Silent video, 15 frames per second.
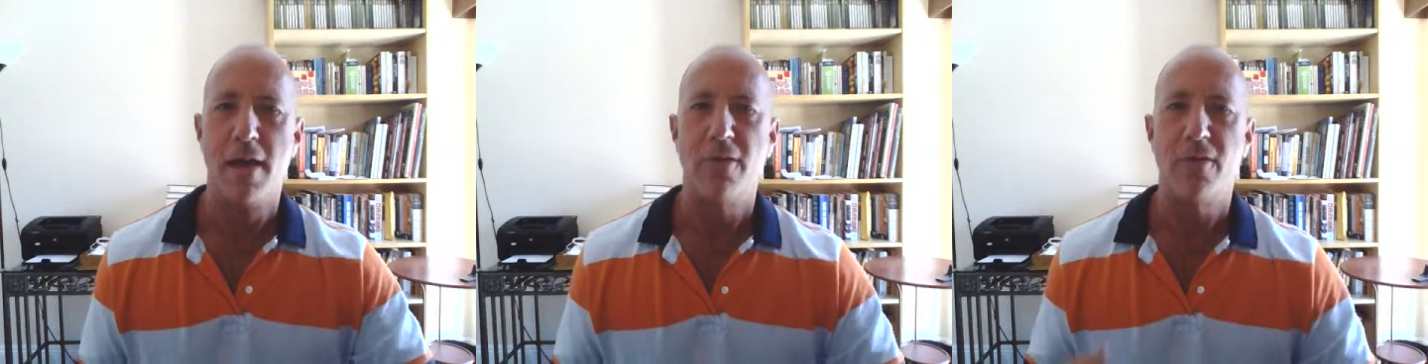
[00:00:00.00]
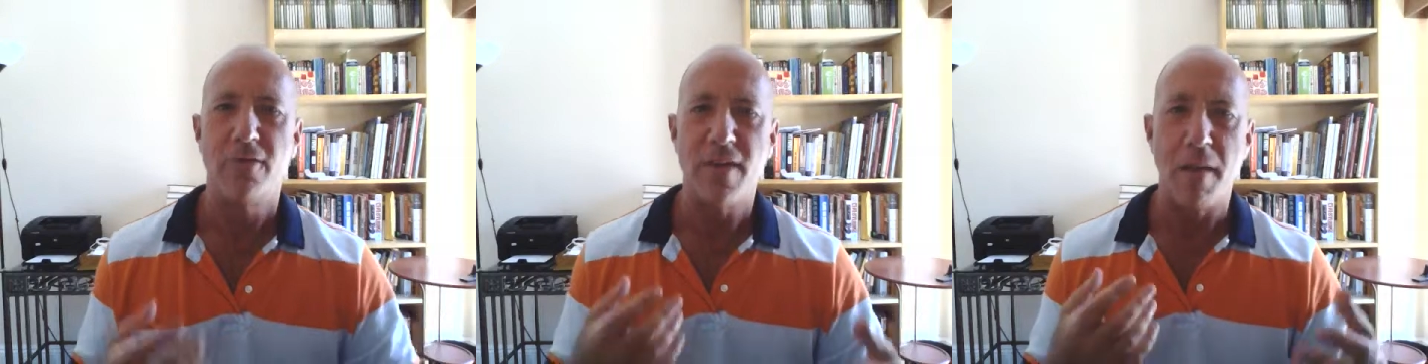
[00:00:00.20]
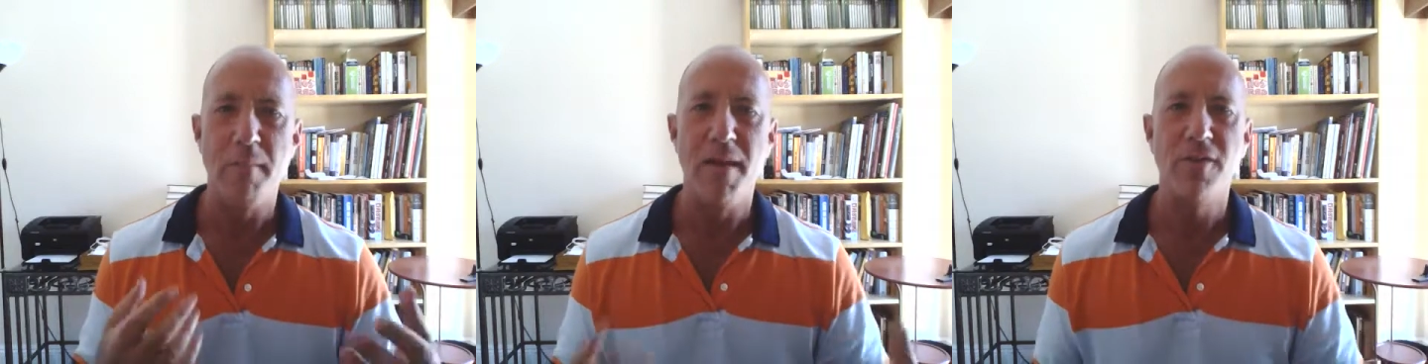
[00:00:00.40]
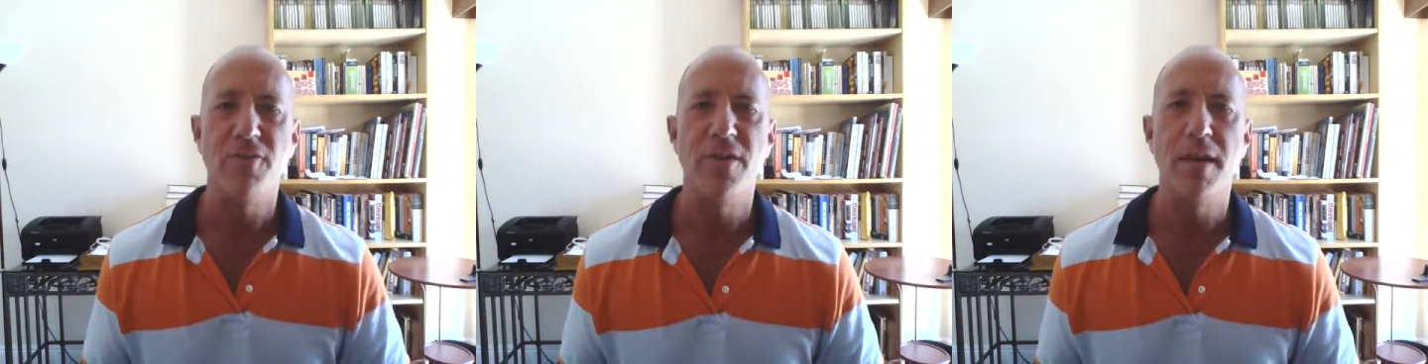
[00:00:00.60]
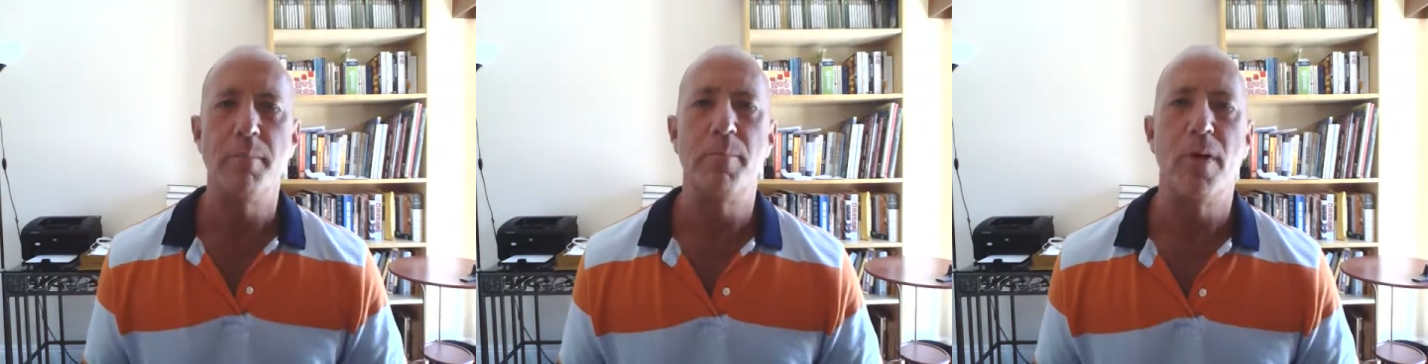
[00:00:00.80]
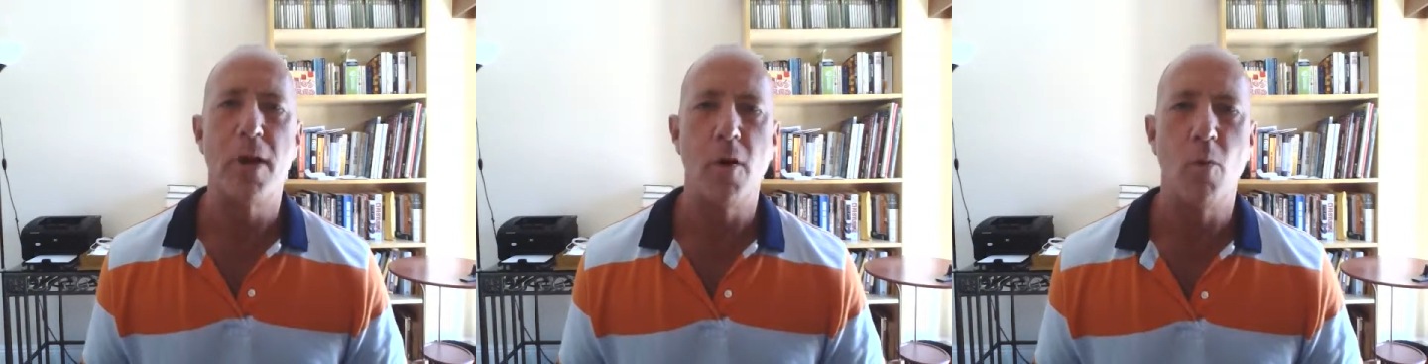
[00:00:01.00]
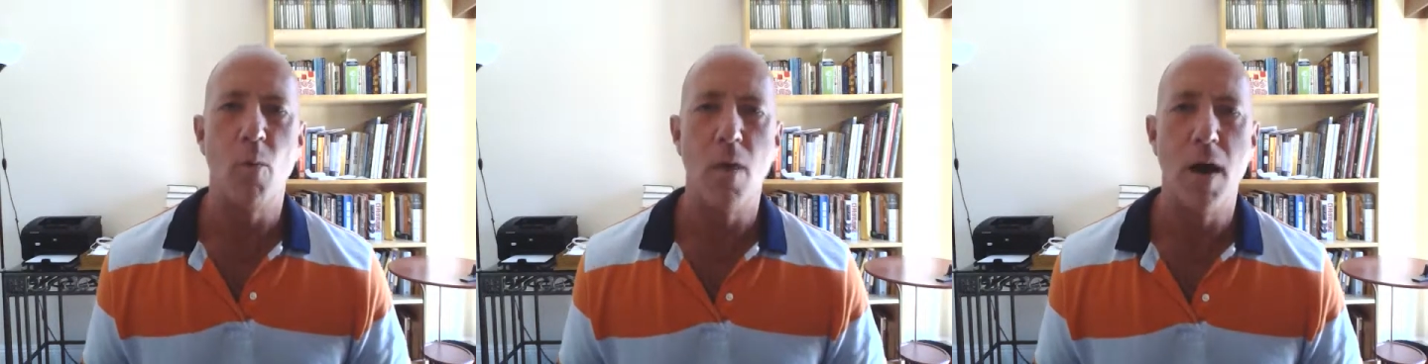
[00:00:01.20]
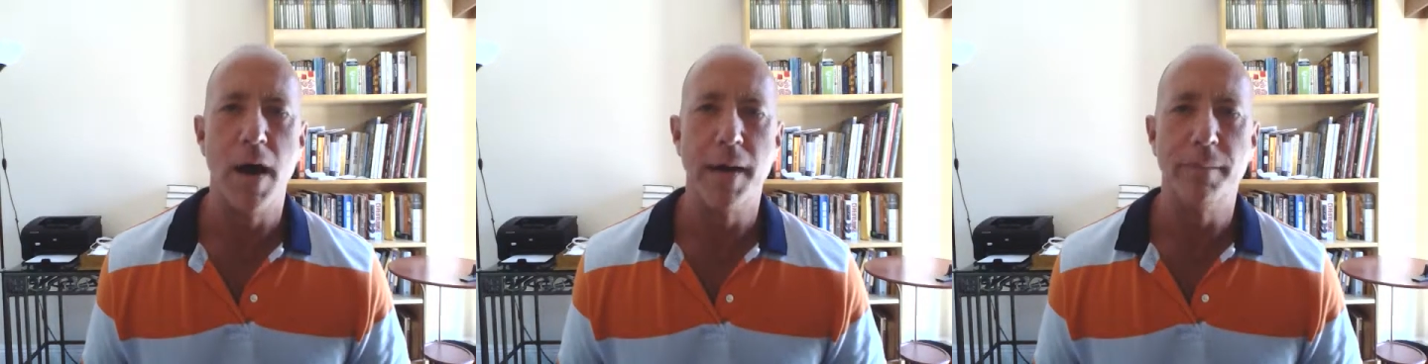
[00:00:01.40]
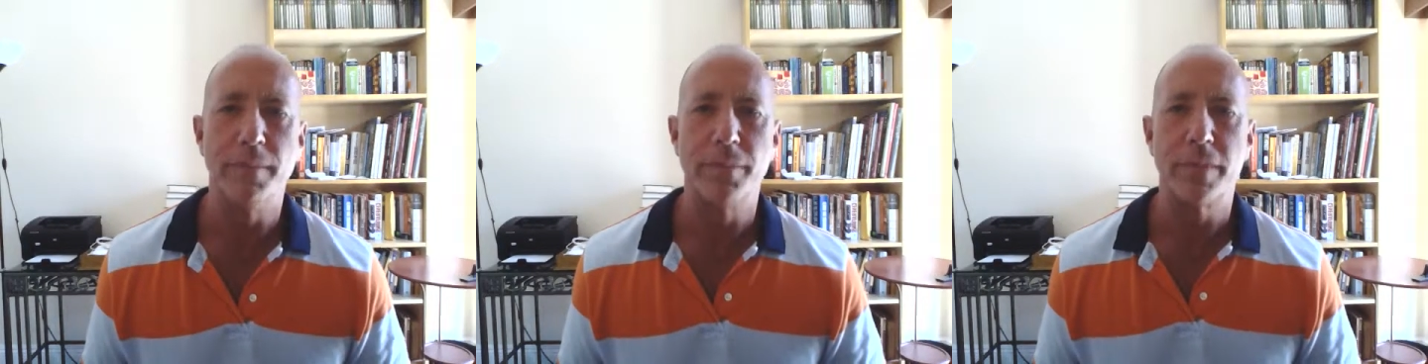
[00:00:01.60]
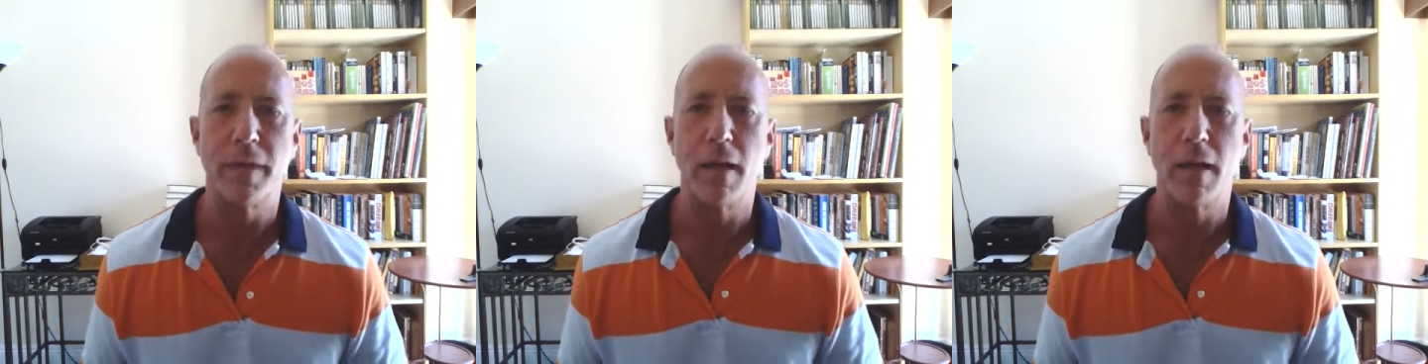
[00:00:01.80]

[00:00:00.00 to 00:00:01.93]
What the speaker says: So as I mentioned in part one,